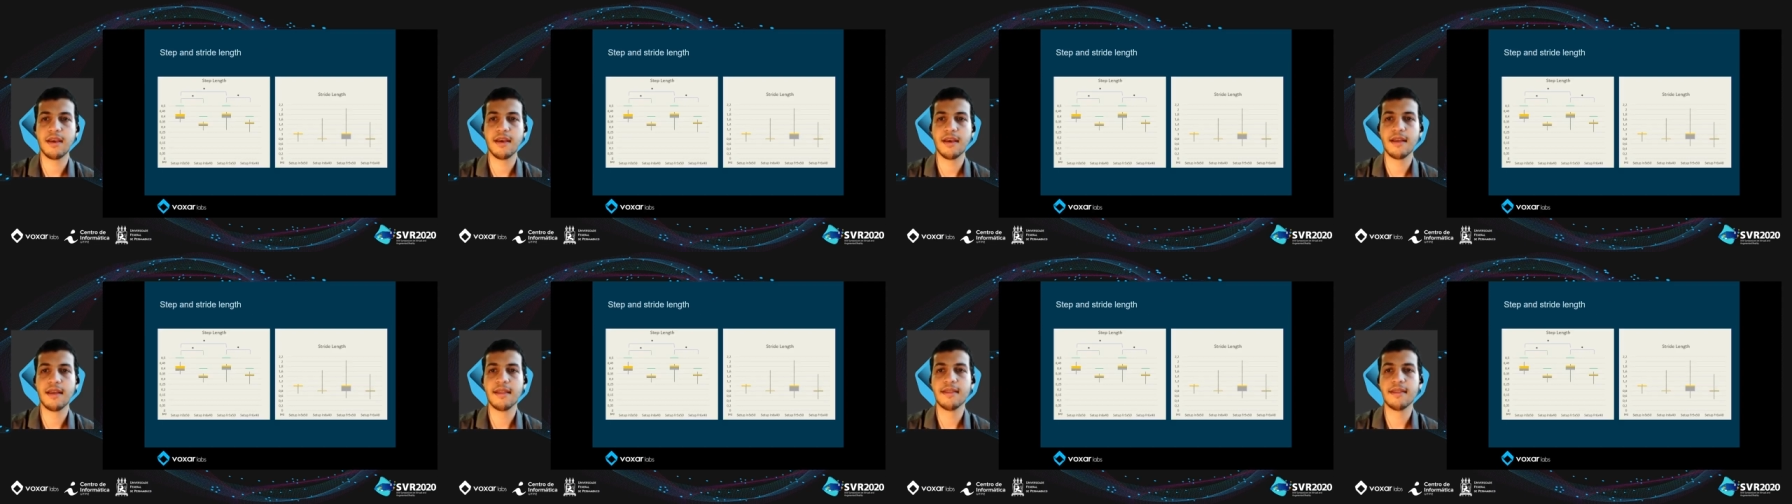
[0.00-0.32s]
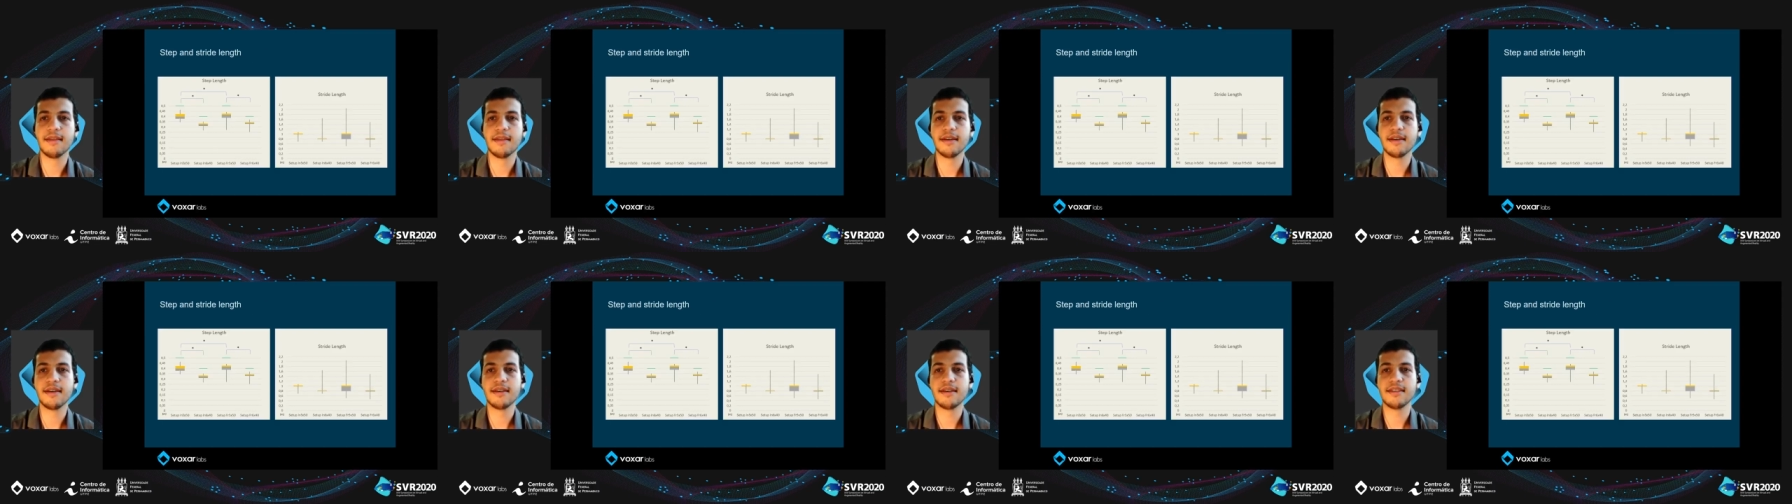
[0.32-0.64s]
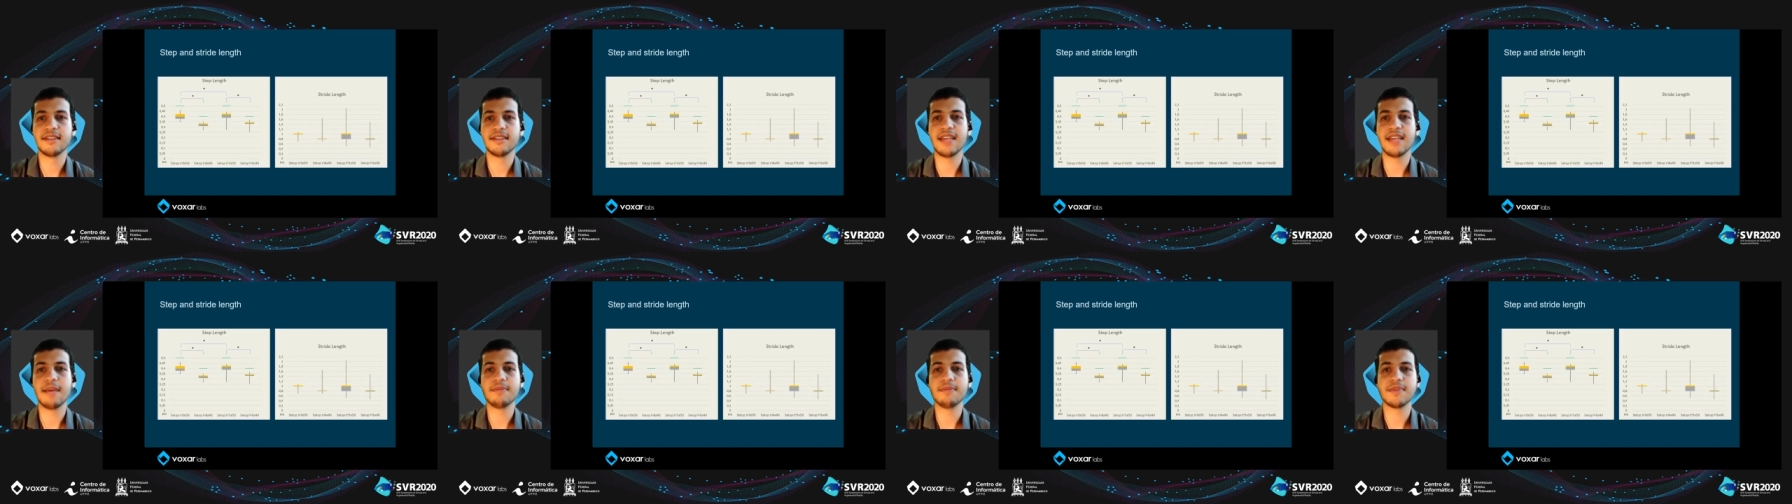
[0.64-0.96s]
The
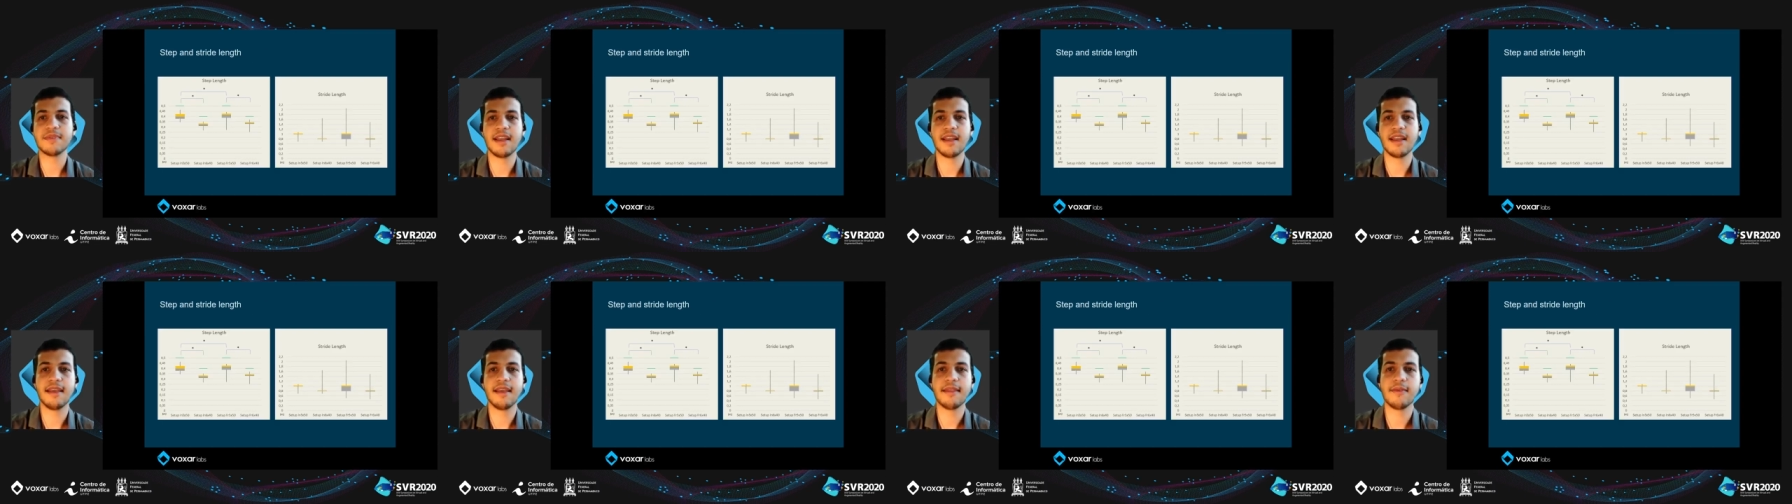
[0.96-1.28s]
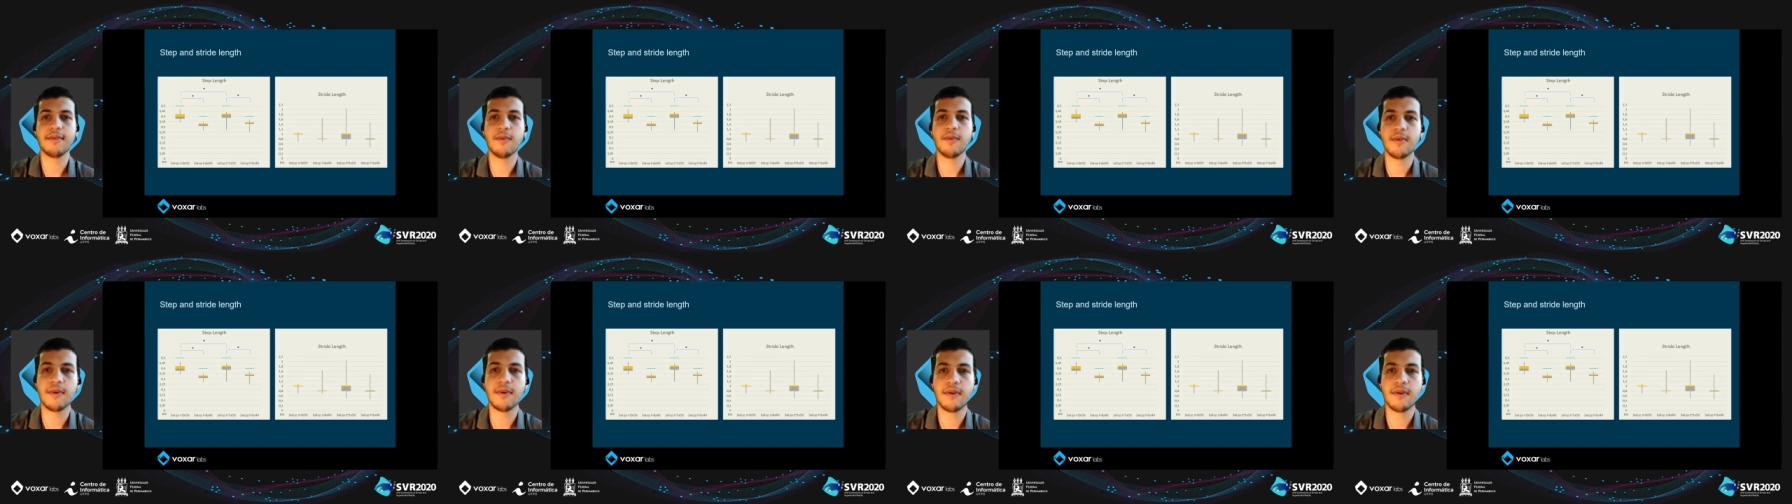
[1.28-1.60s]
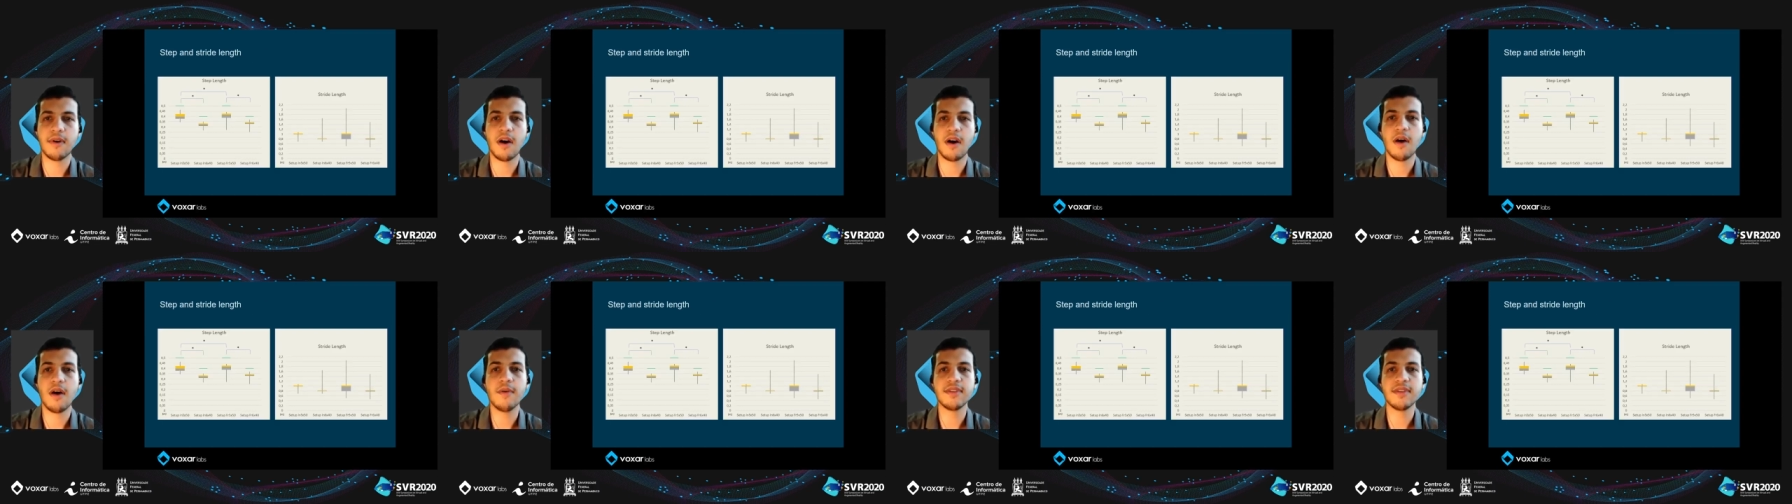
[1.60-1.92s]
steps length
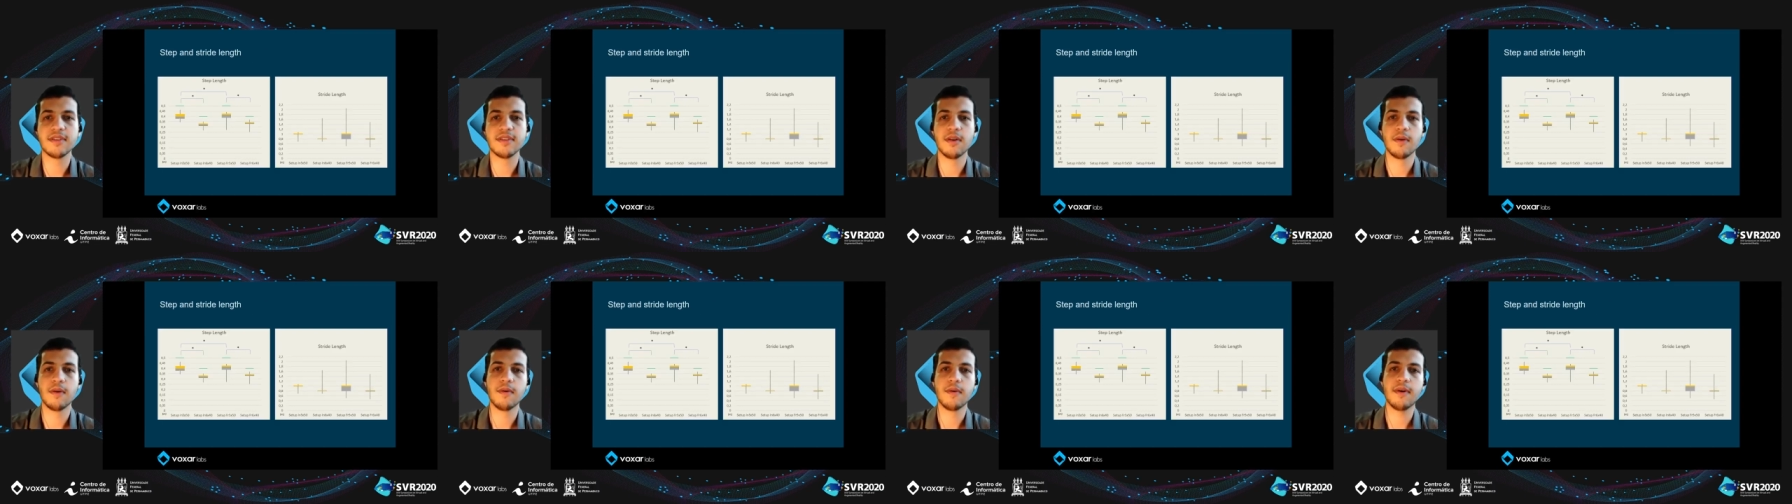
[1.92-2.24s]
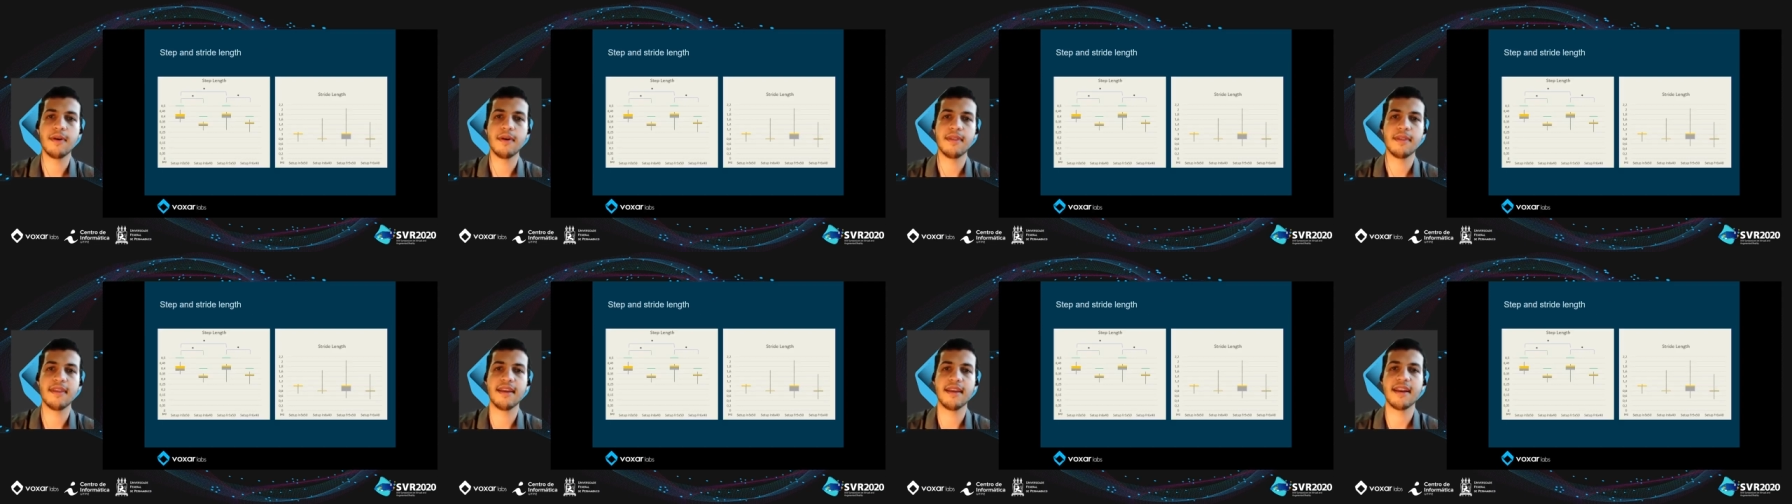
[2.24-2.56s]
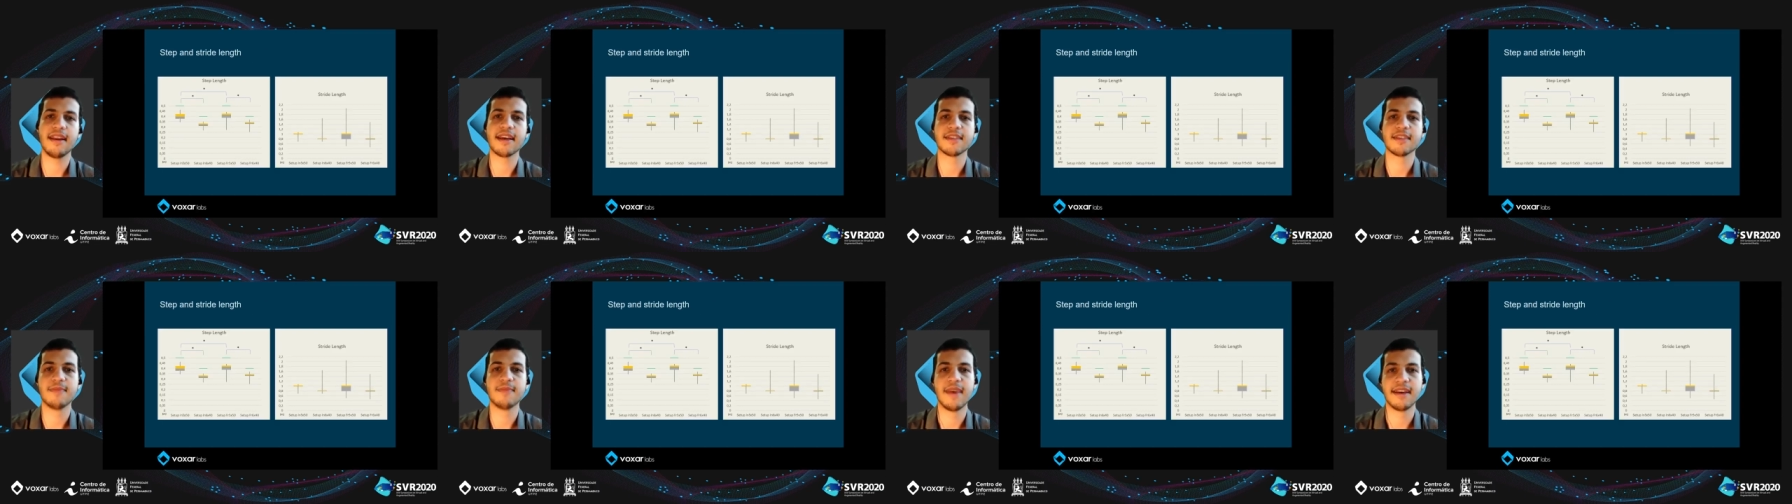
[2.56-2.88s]
were always lower than
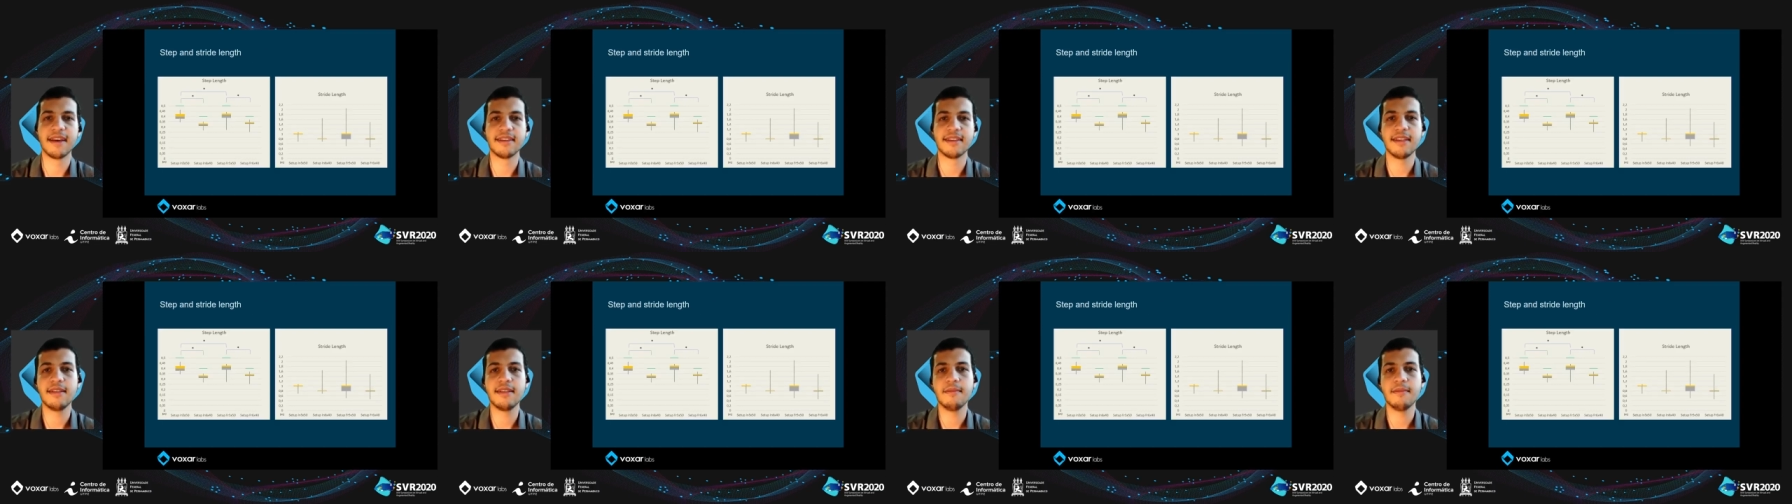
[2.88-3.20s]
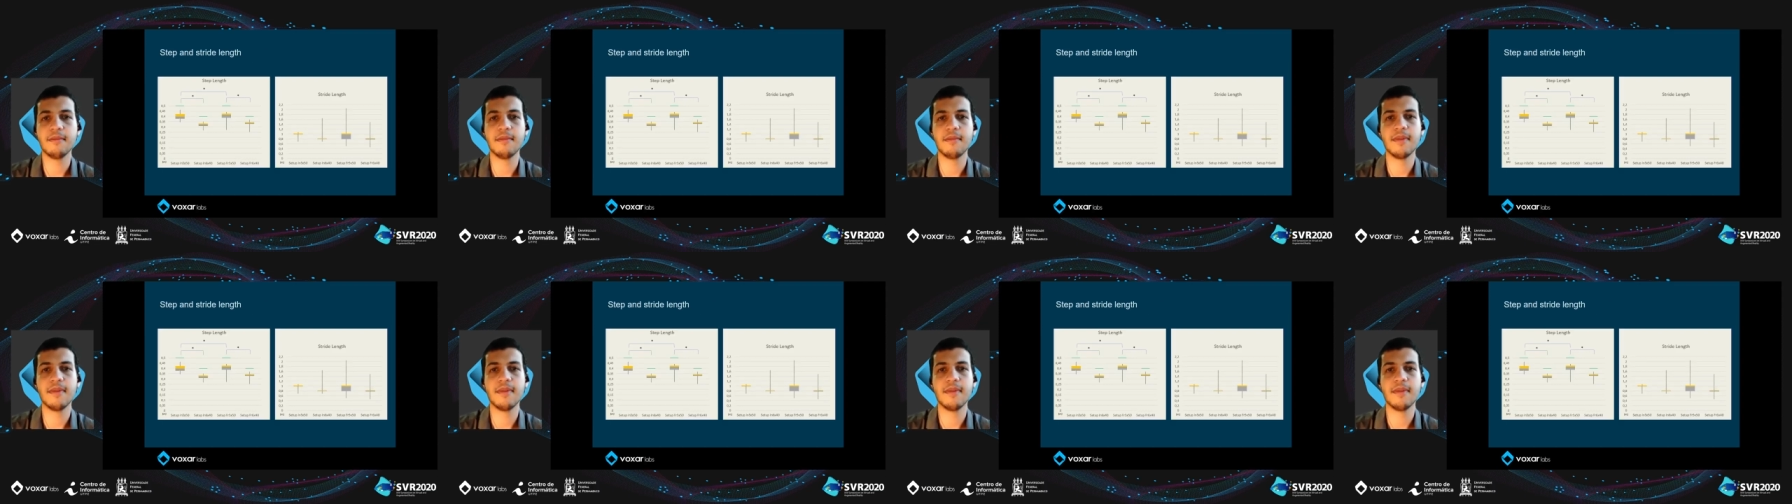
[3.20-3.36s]
expected,